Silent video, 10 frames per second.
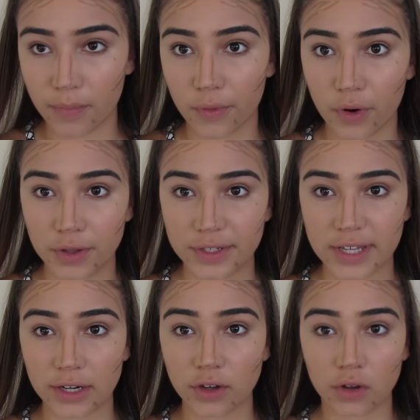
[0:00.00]
bronze
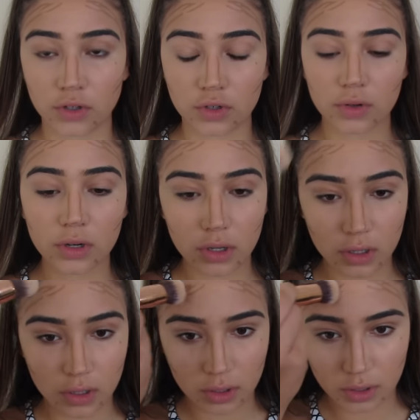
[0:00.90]
and contour.
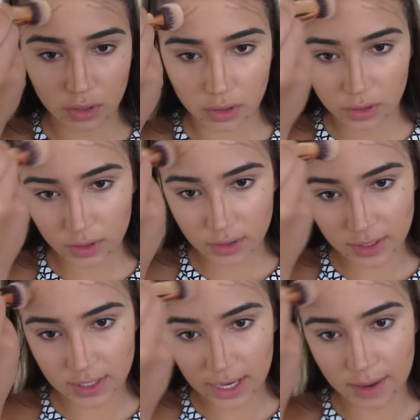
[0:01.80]
So,
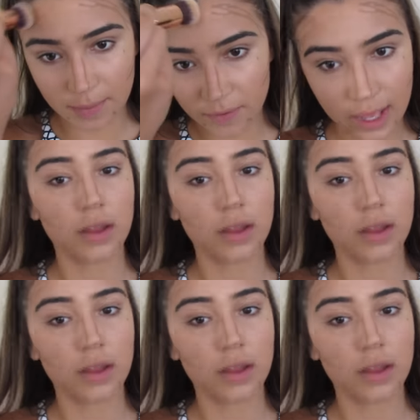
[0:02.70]
start out with...